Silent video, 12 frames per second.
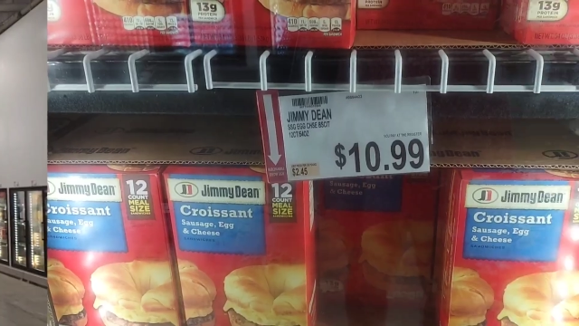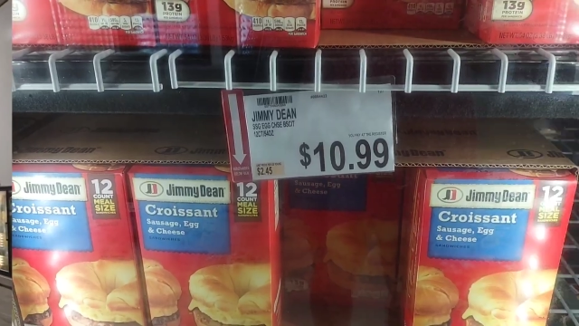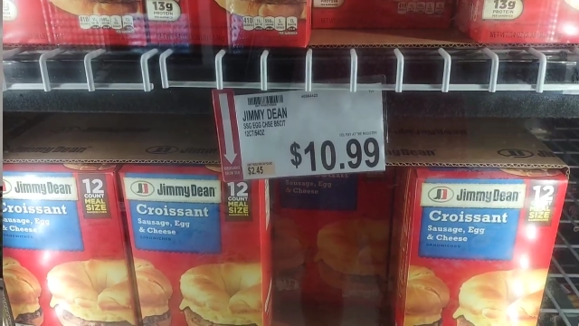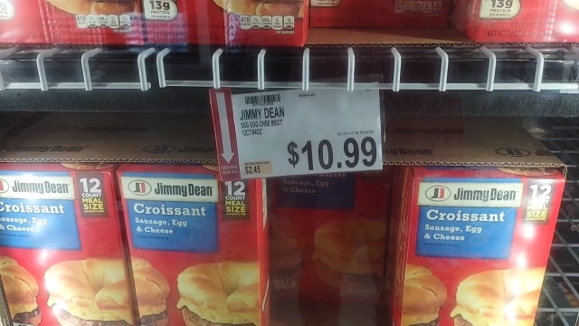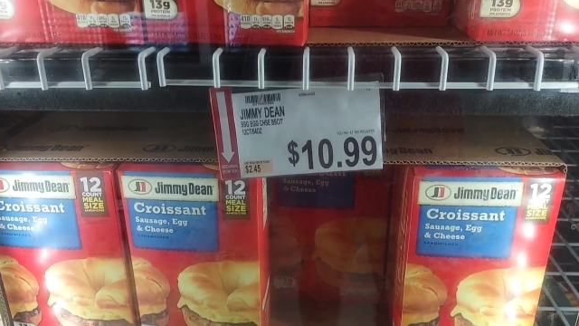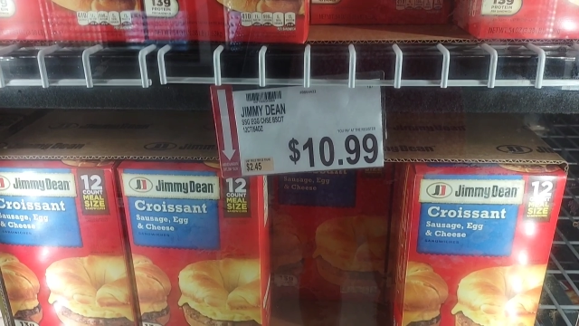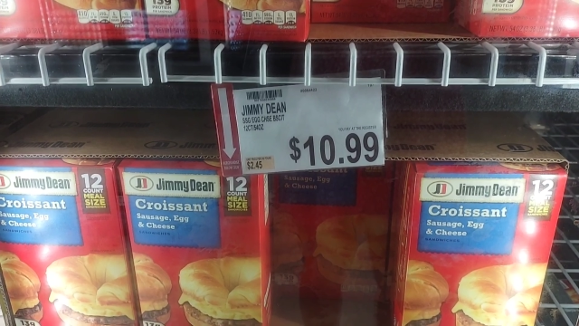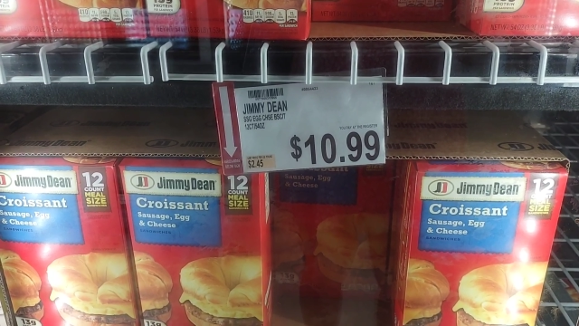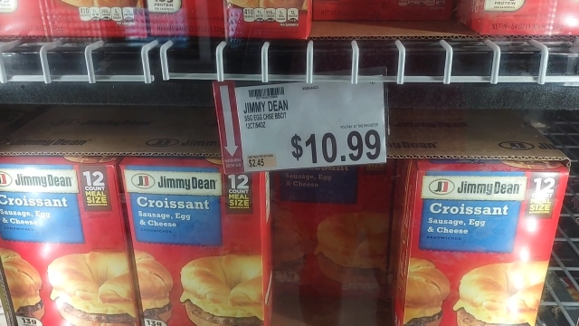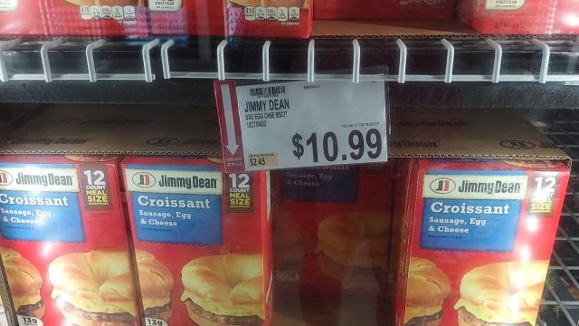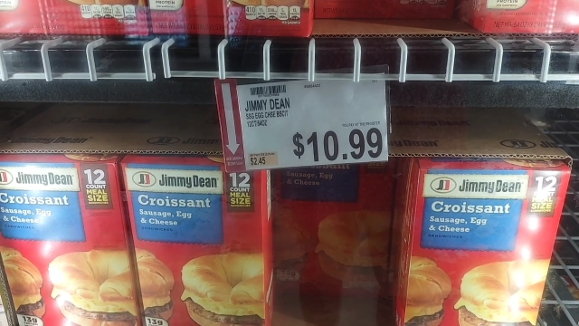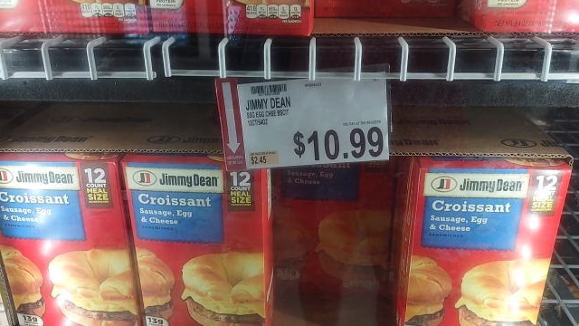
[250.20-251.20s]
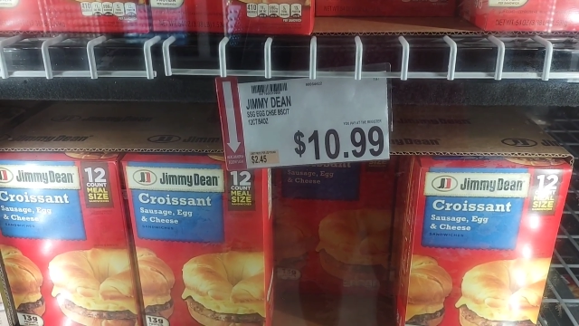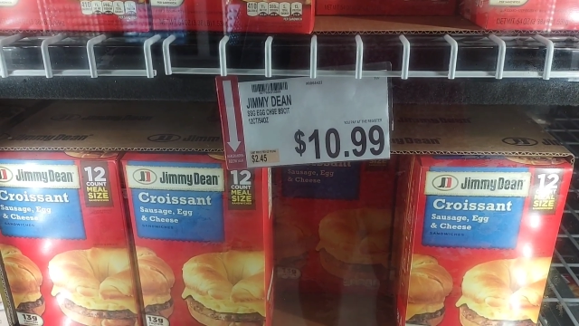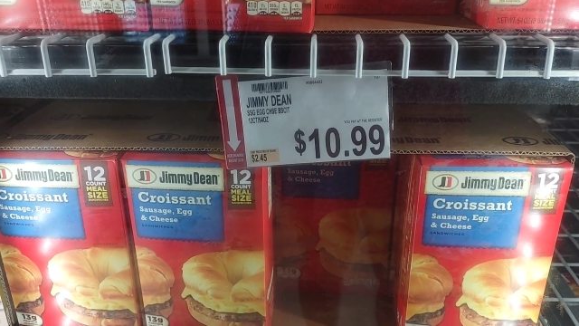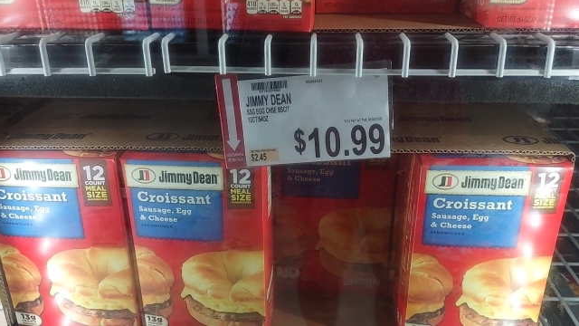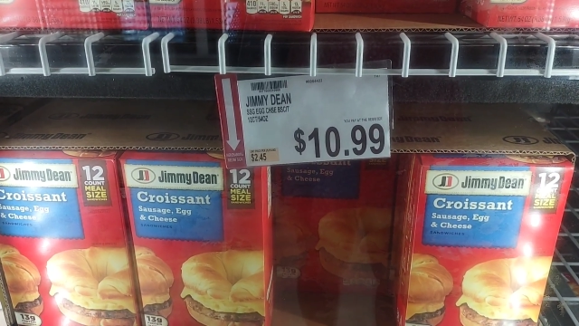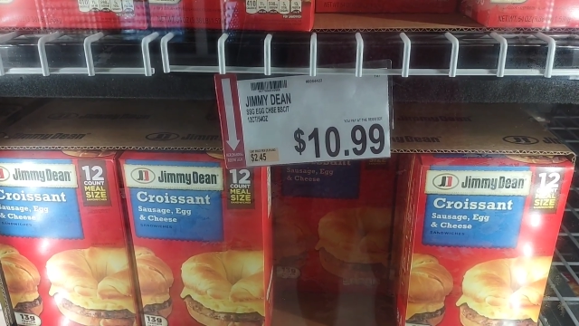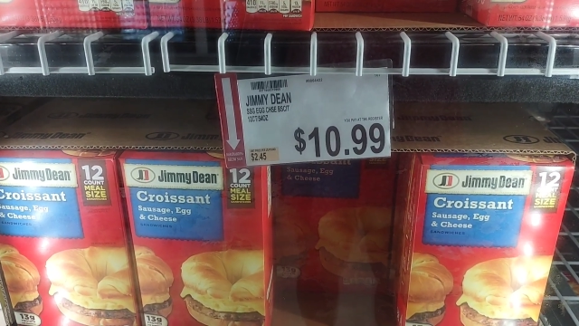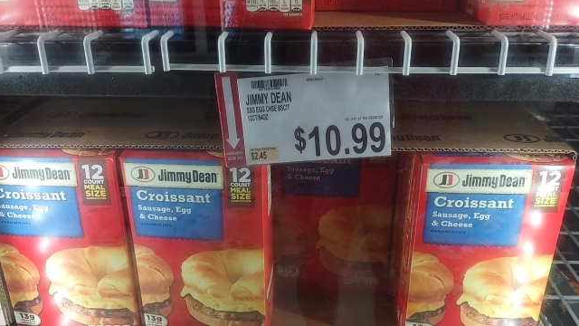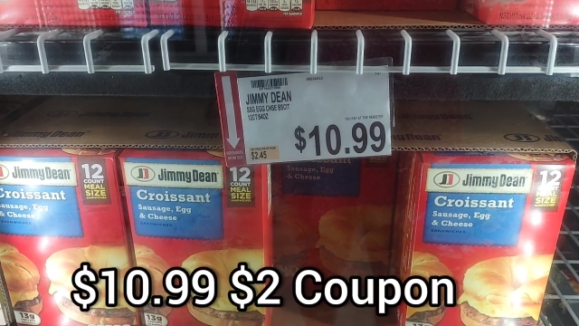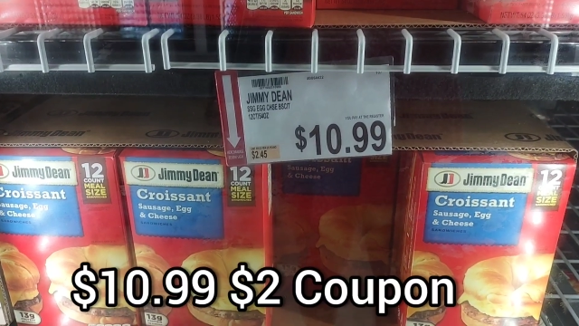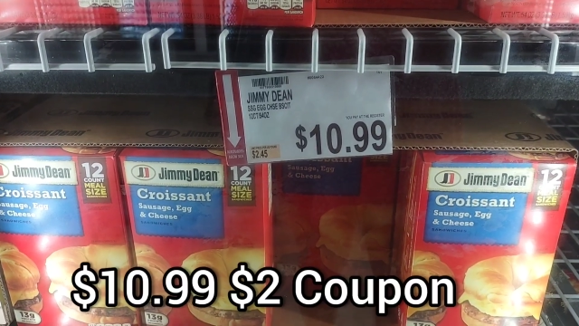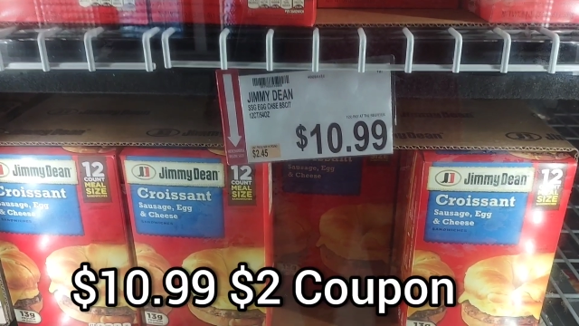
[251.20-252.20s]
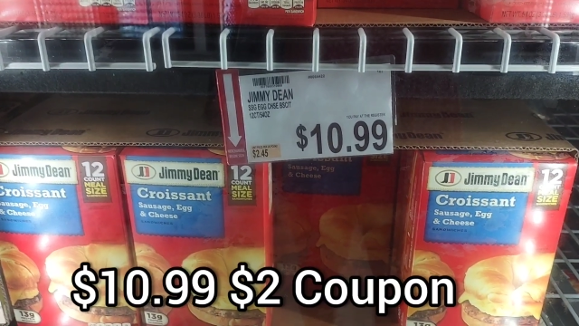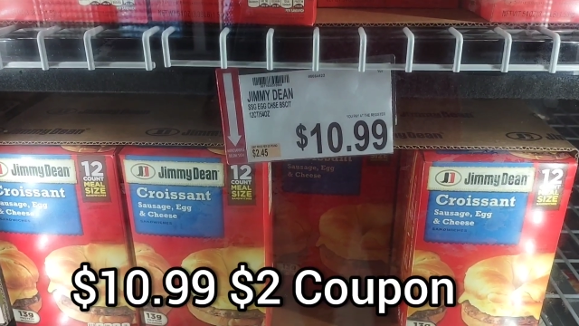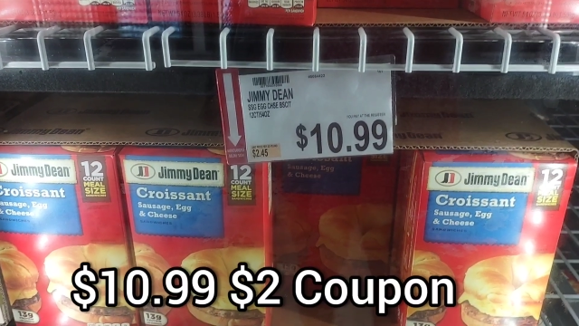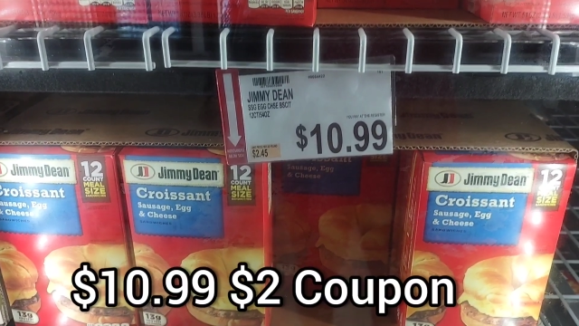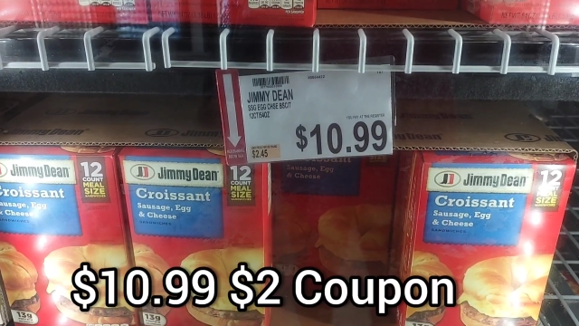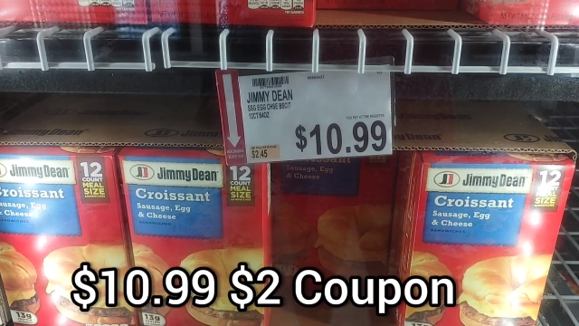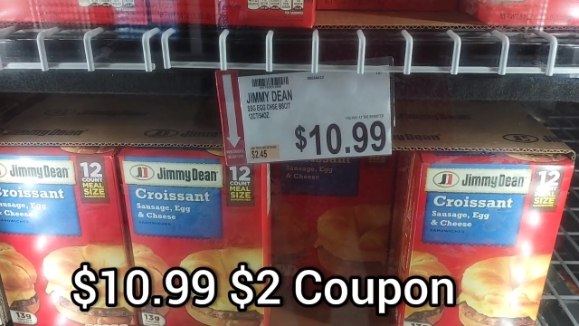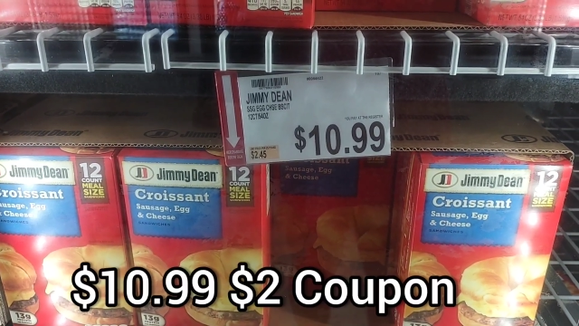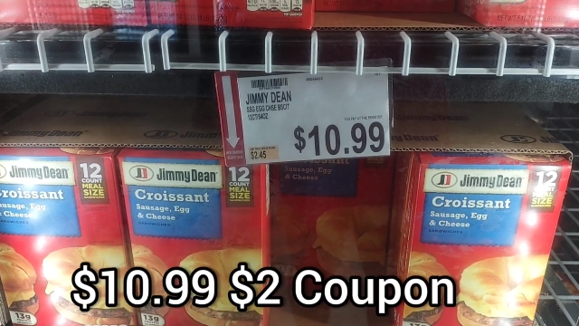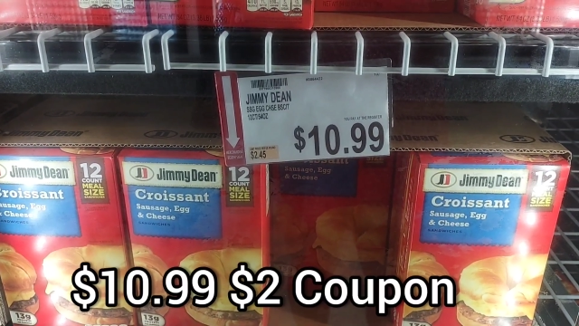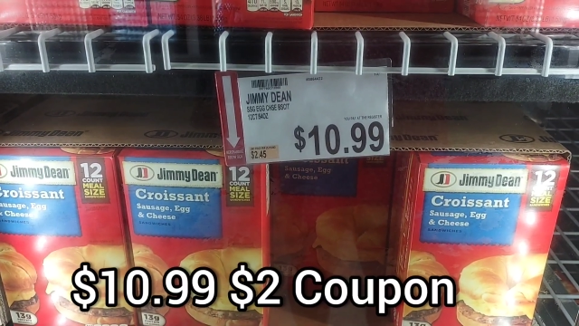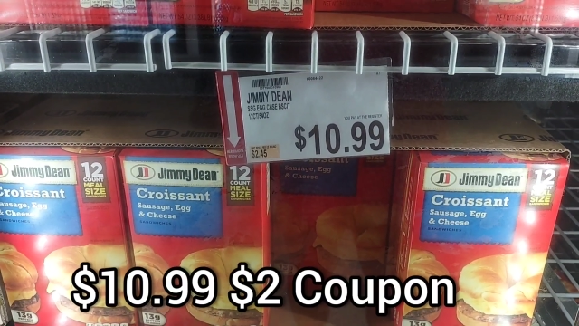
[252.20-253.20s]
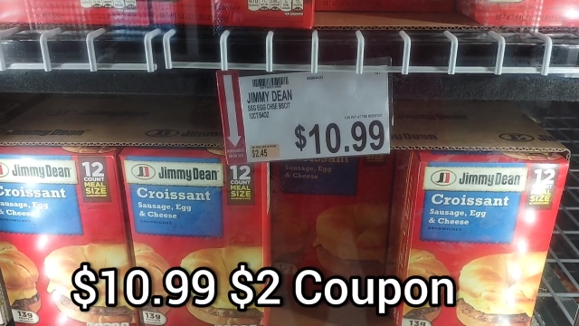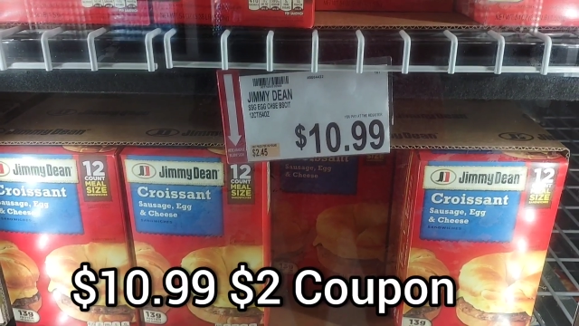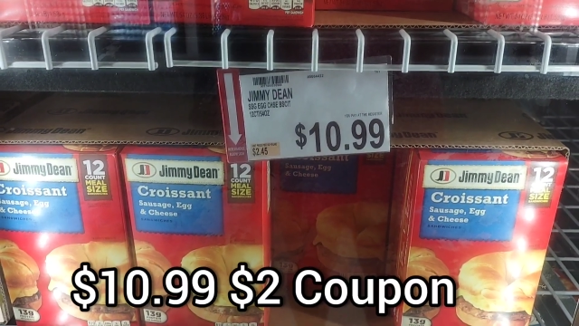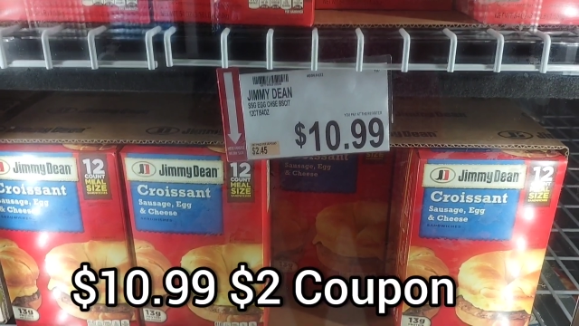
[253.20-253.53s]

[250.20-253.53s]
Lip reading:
(no speaker visible)